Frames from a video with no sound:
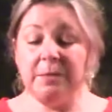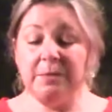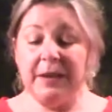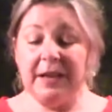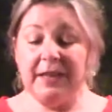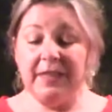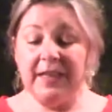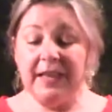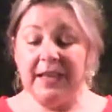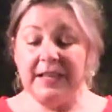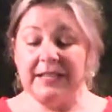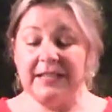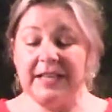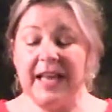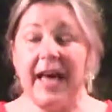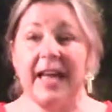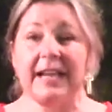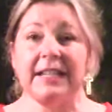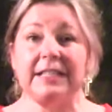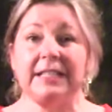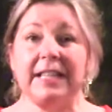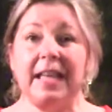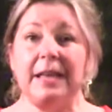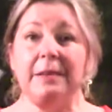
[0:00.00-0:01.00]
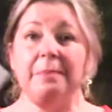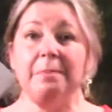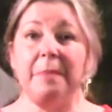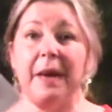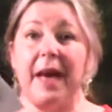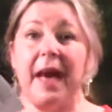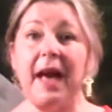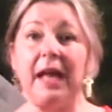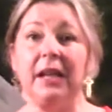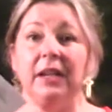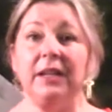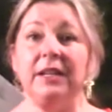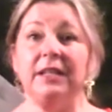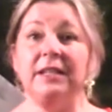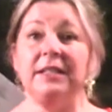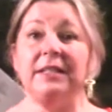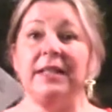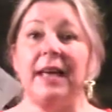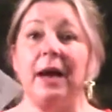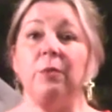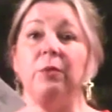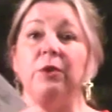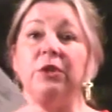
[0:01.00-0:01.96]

be the exact same balance that